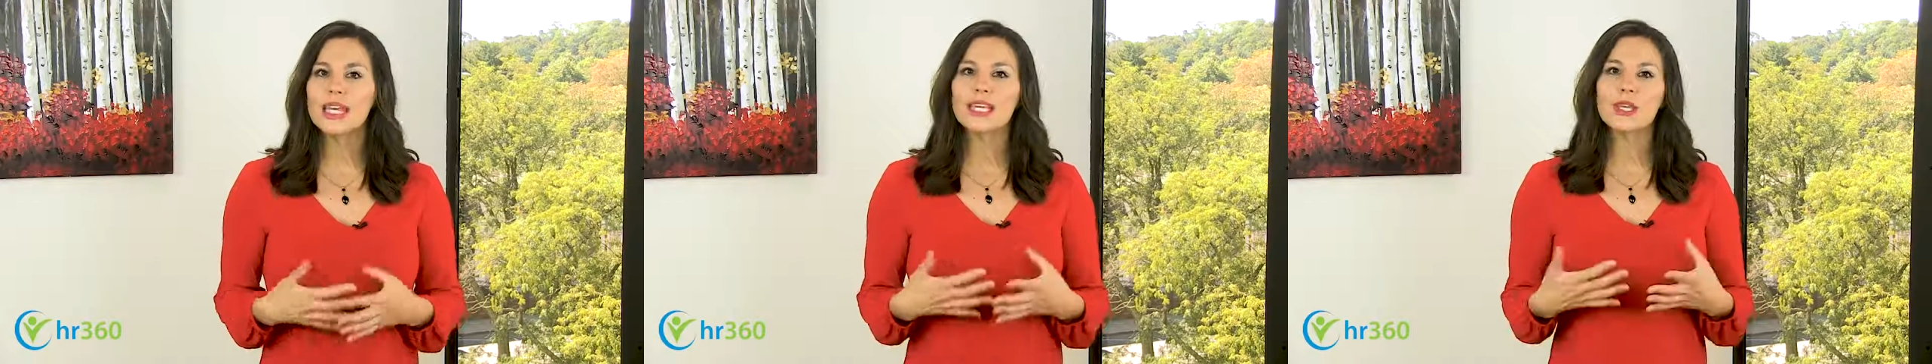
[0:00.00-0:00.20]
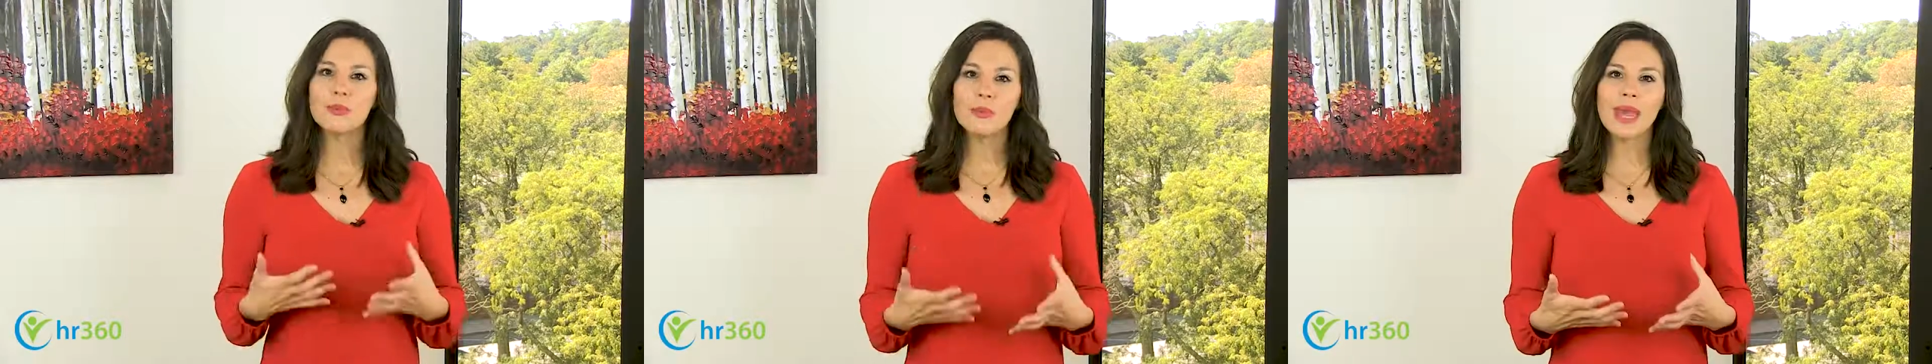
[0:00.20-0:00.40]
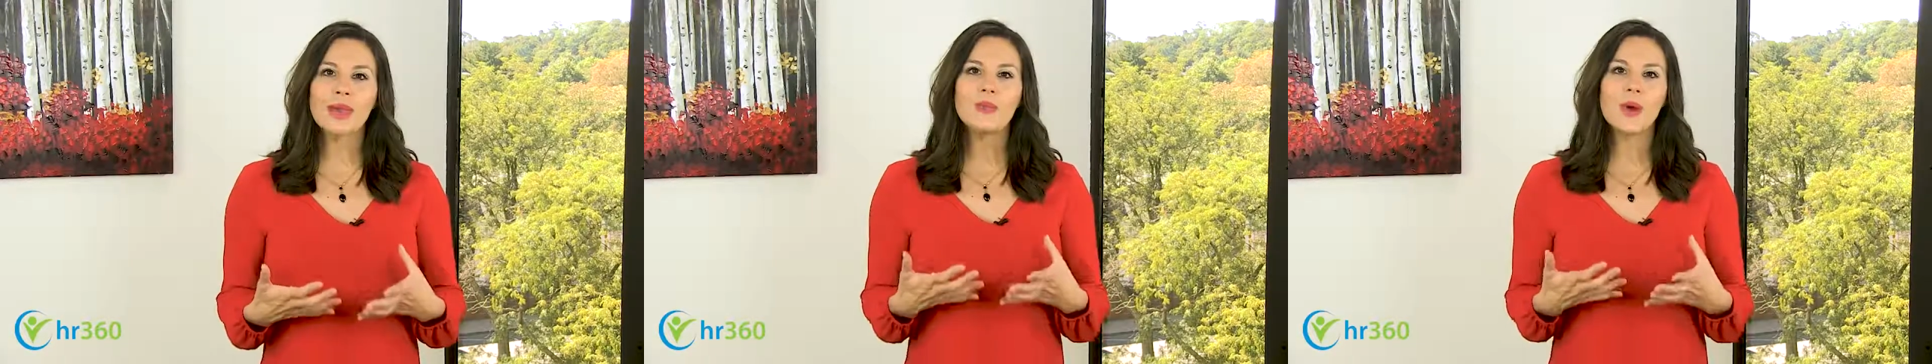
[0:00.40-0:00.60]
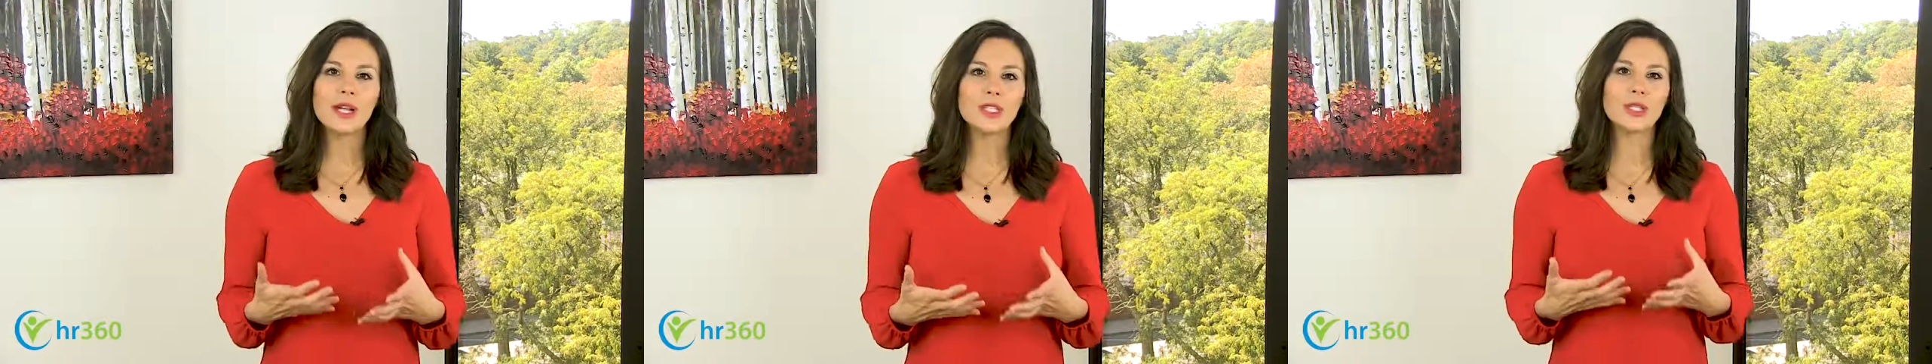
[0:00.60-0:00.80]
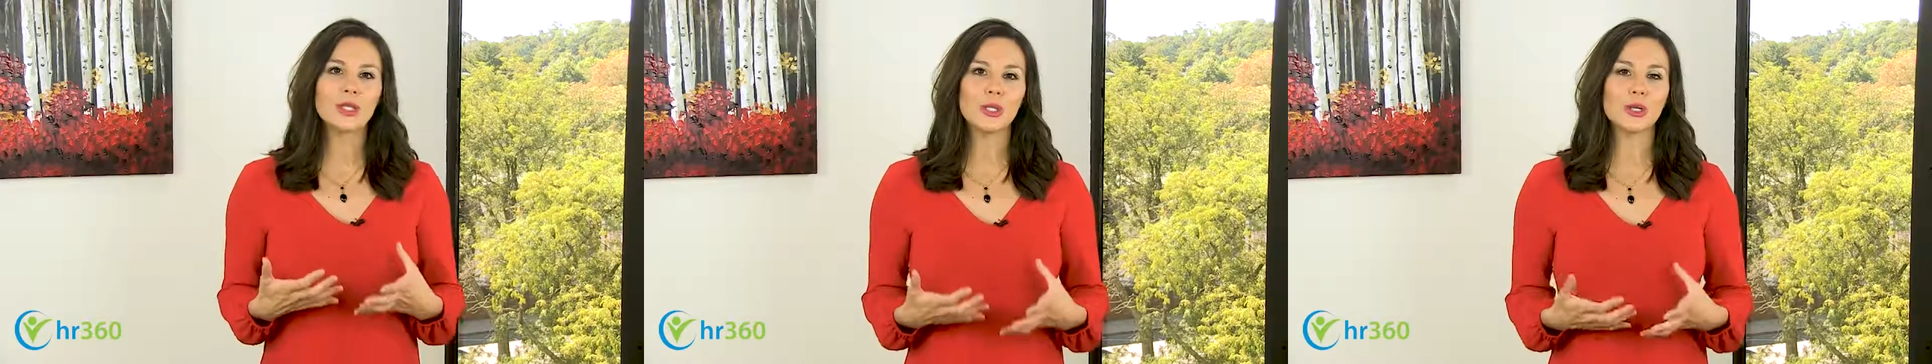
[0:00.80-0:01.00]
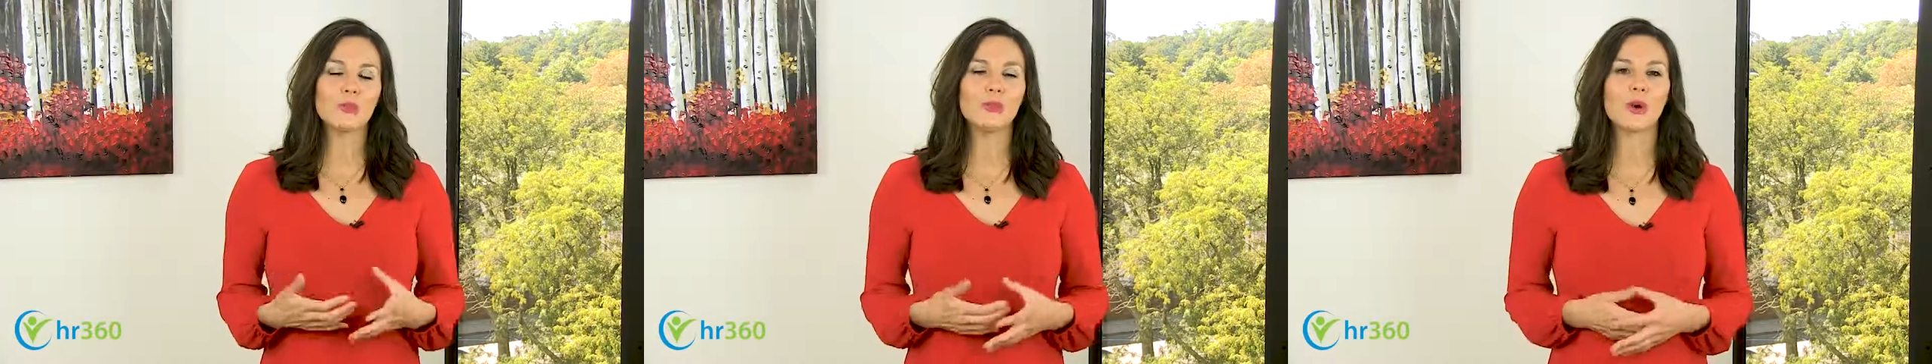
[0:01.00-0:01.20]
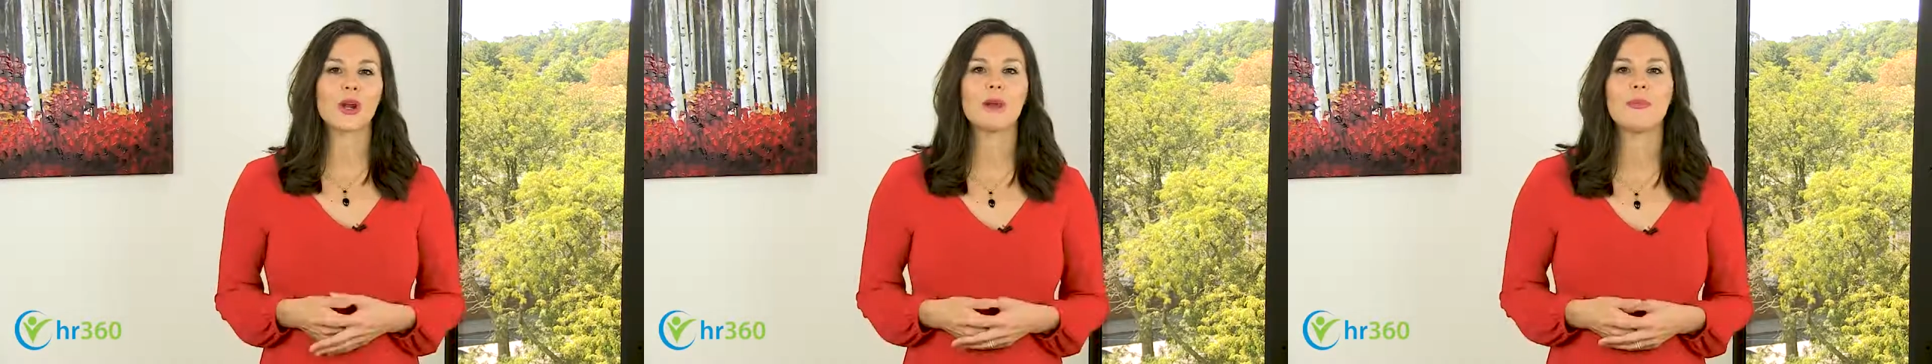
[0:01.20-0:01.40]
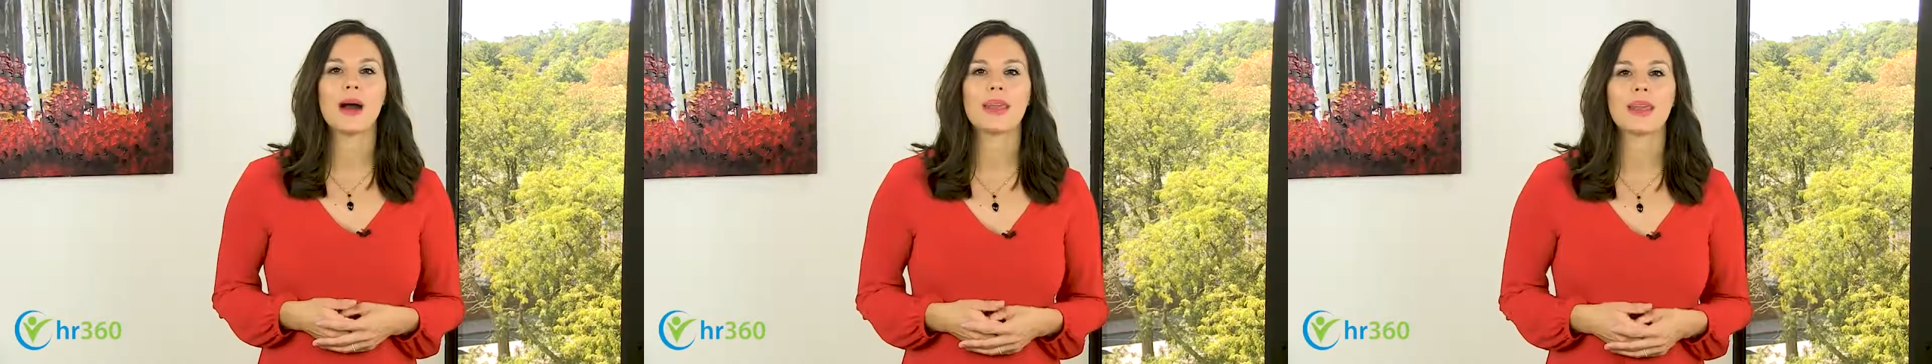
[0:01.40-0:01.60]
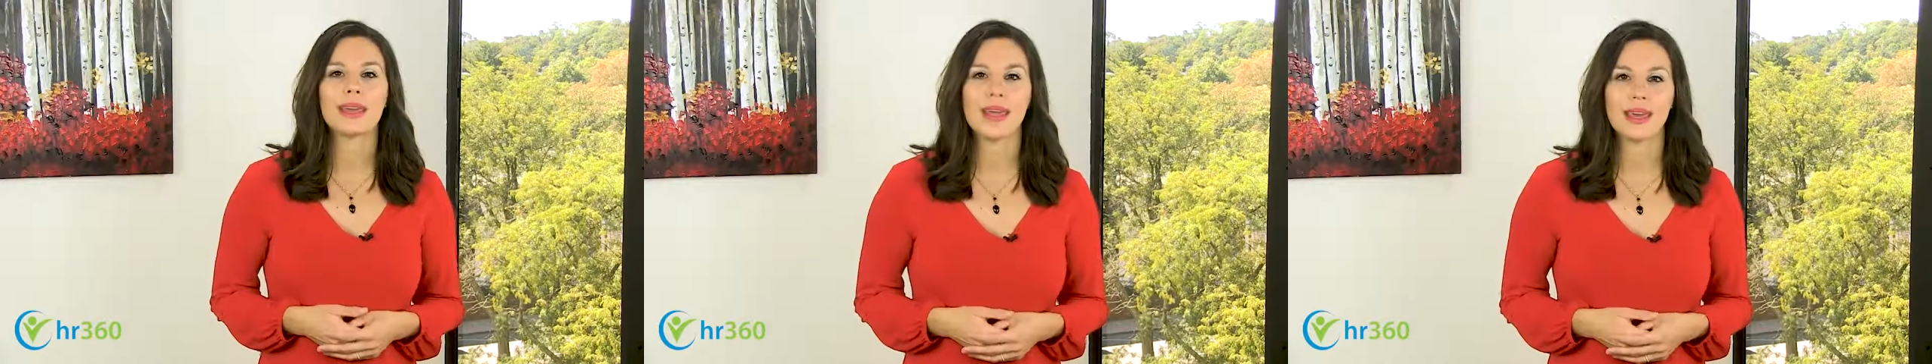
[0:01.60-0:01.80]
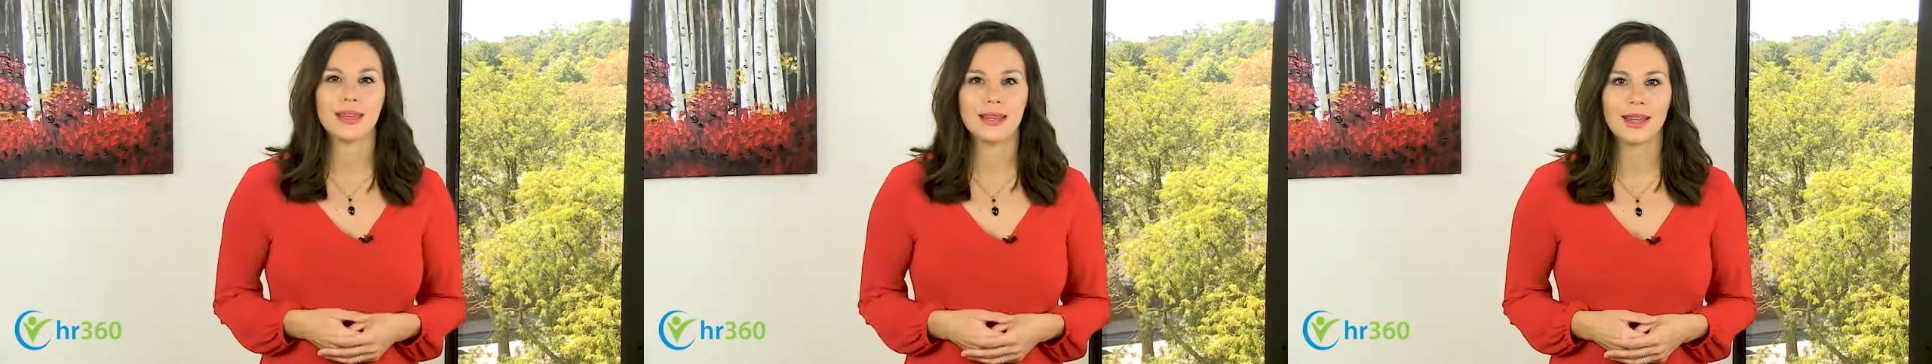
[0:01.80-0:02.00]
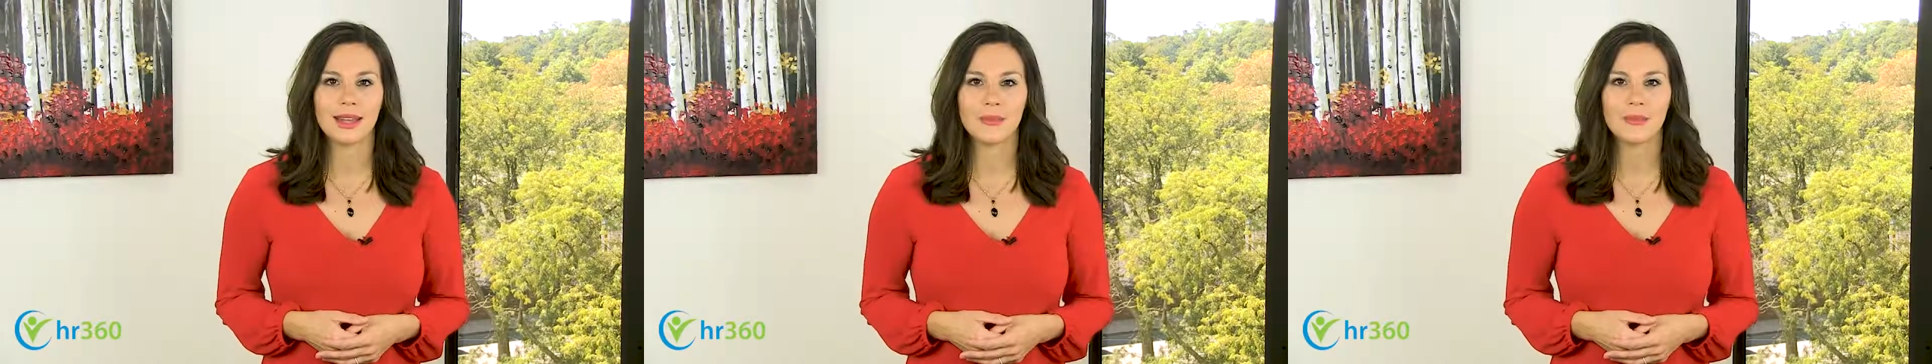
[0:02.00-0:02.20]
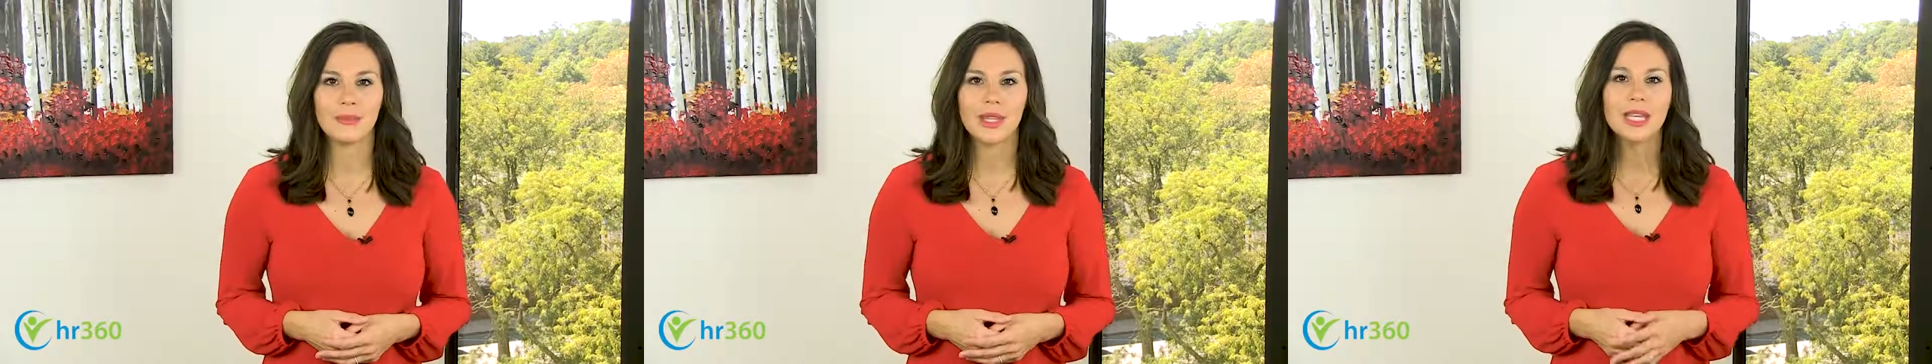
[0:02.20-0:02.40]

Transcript: you may want to learn more about a candidate.